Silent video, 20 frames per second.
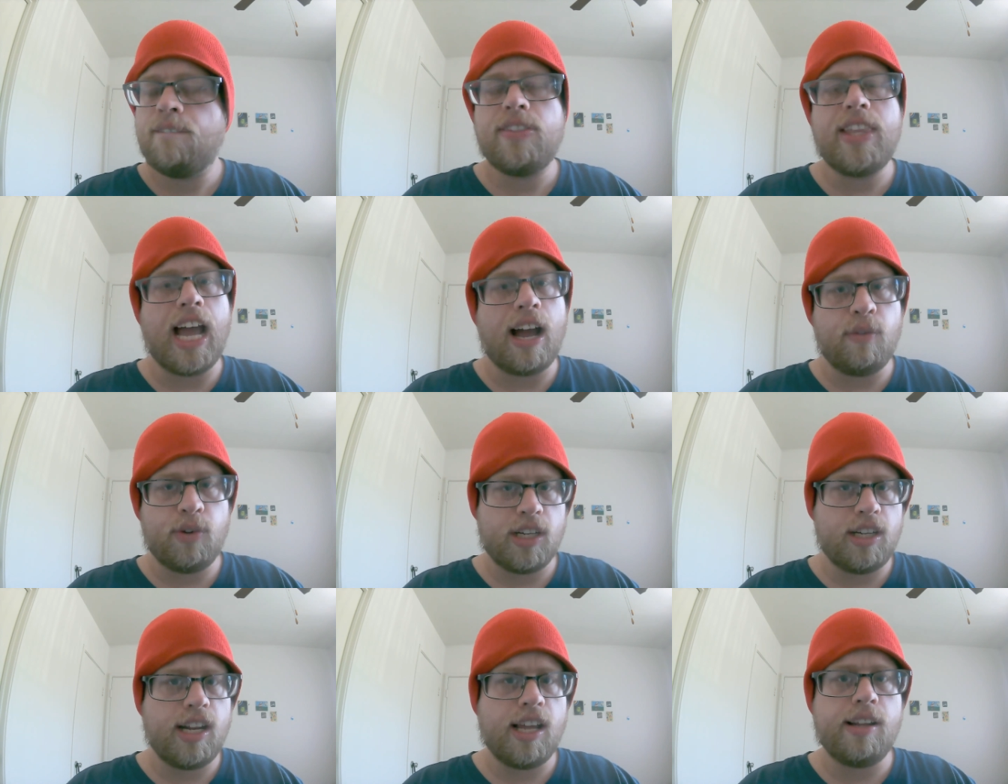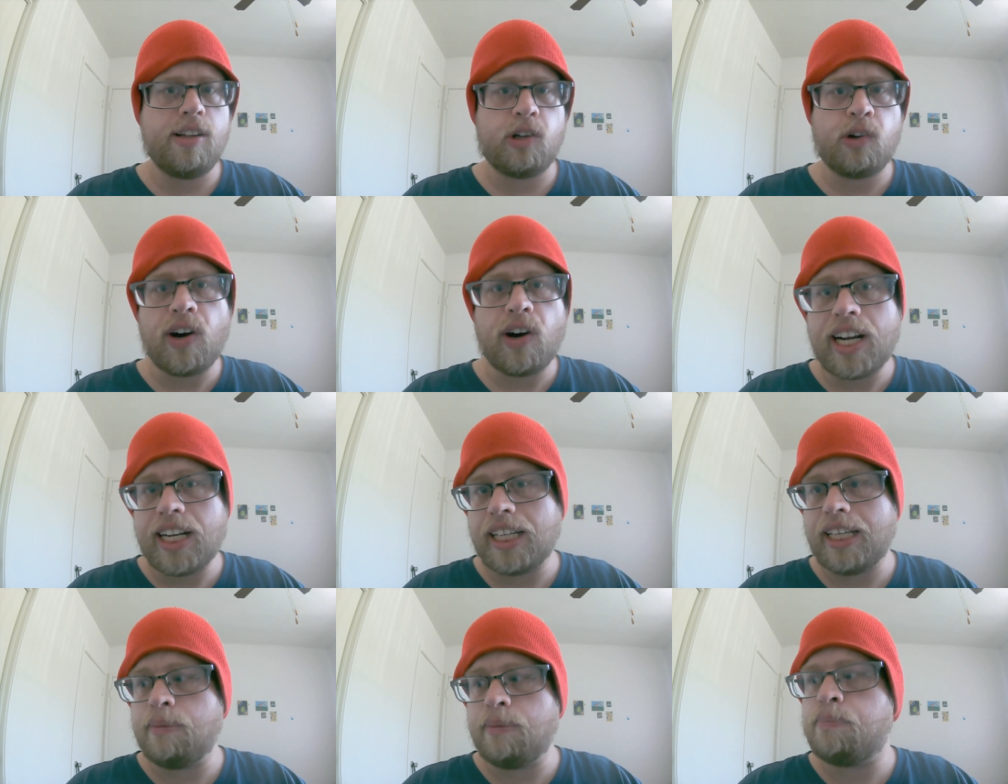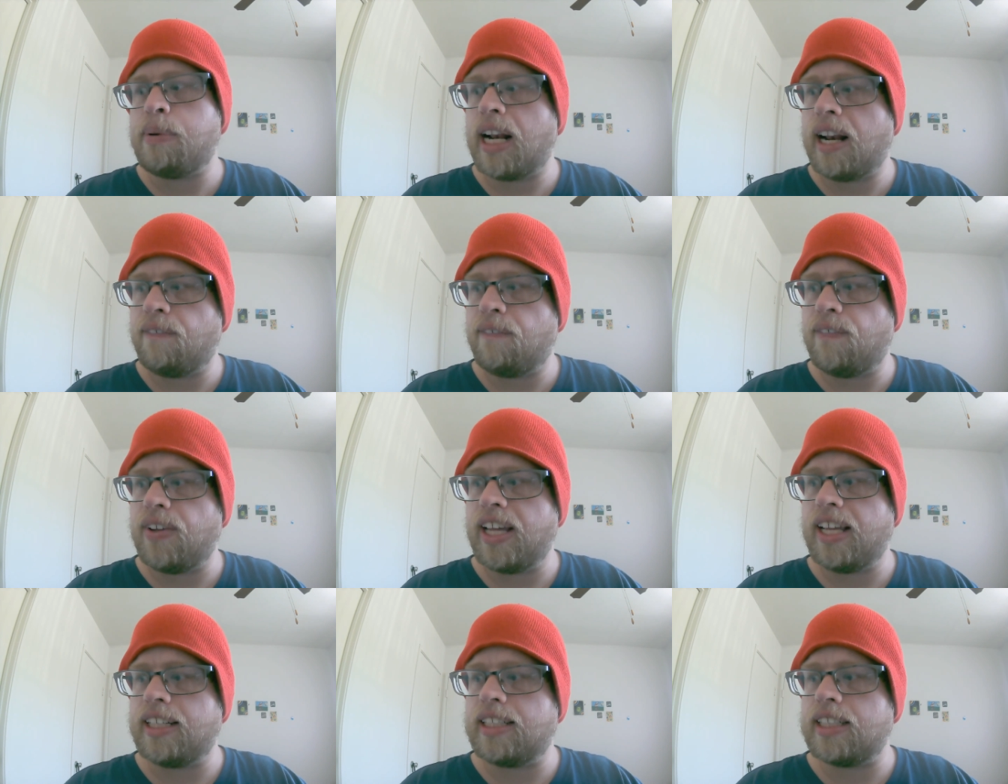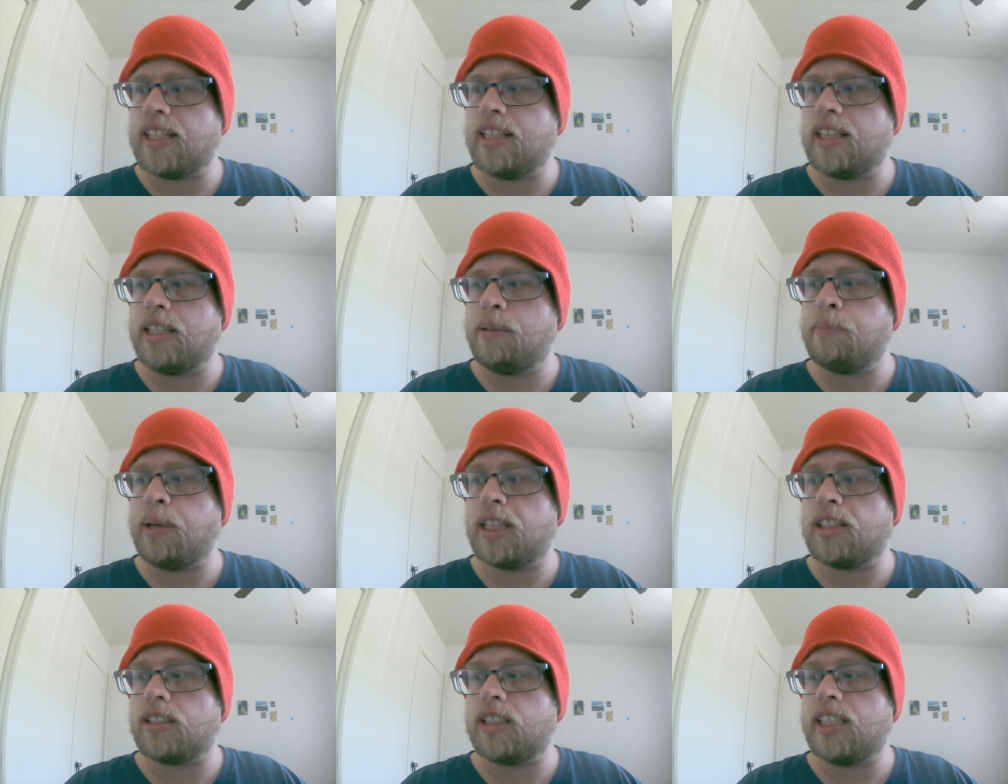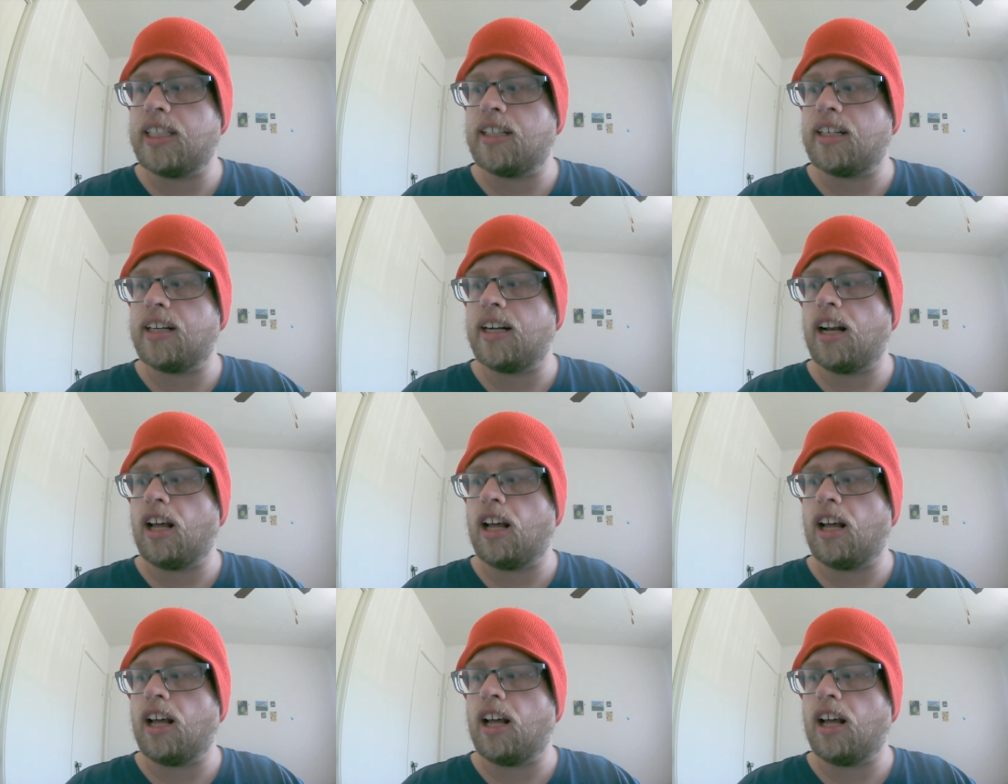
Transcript: That would greatly benefit the mother here,